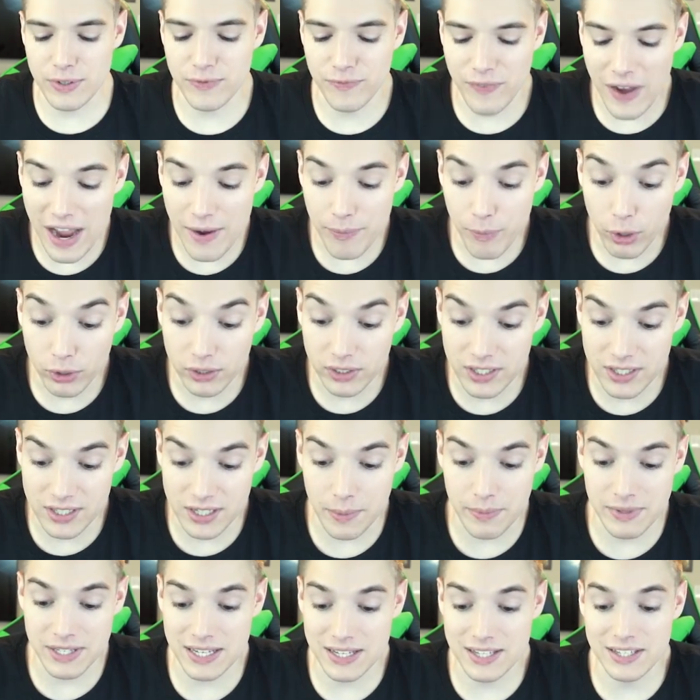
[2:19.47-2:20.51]
5
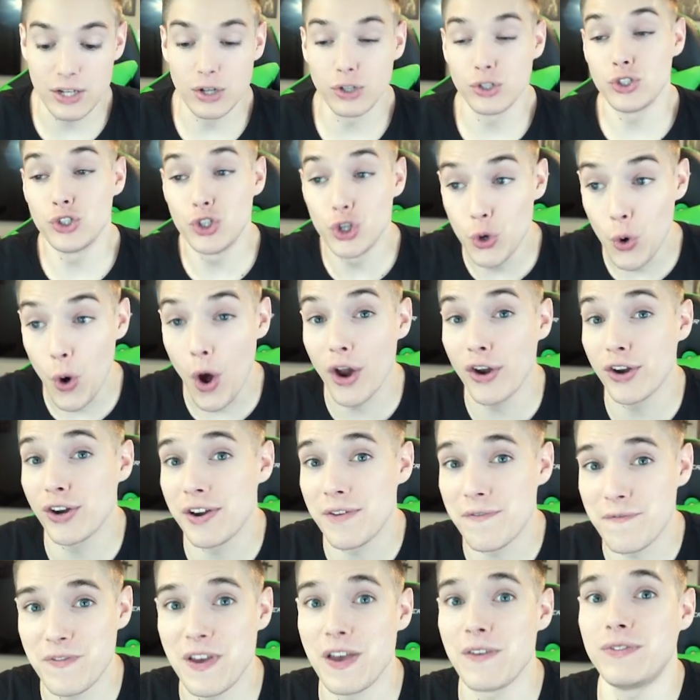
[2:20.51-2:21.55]
multi-summons. That's still
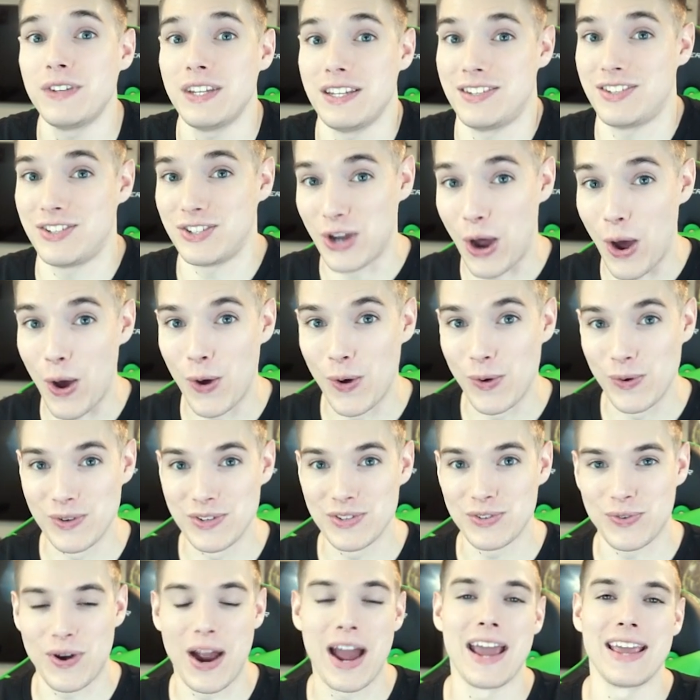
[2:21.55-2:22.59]
250
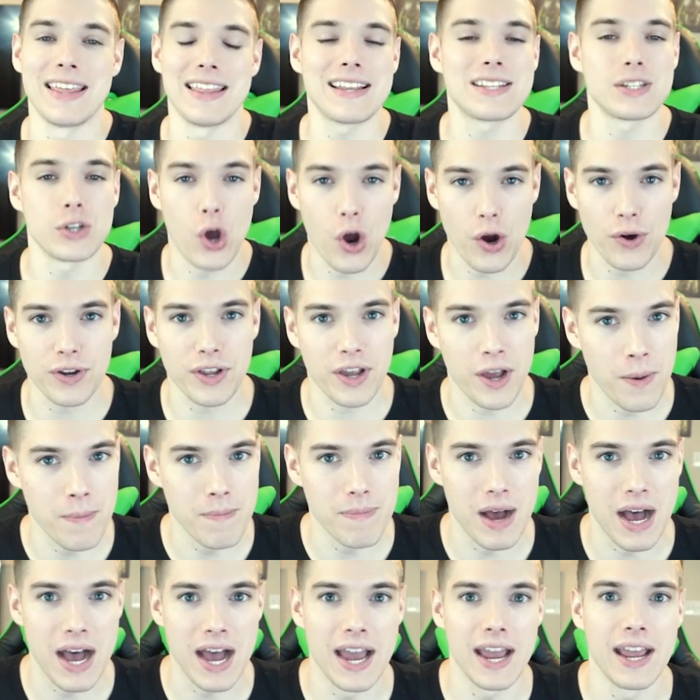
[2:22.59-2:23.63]
stones, right? That's hard to come
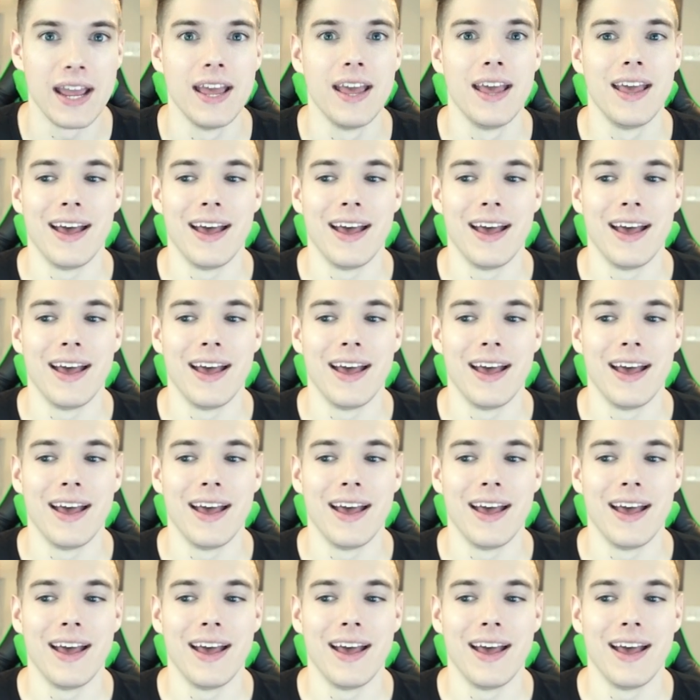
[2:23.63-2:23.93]
by,